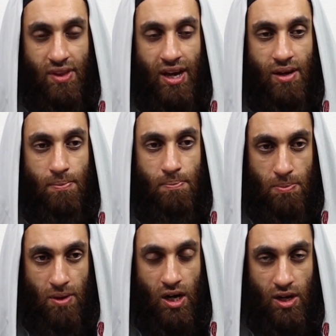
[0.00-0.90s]
that
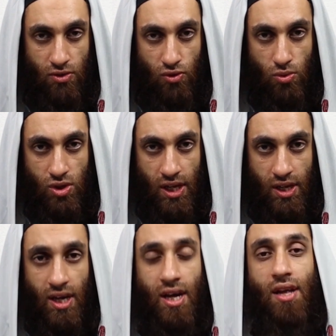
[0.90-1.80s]
Barbahari wrote it,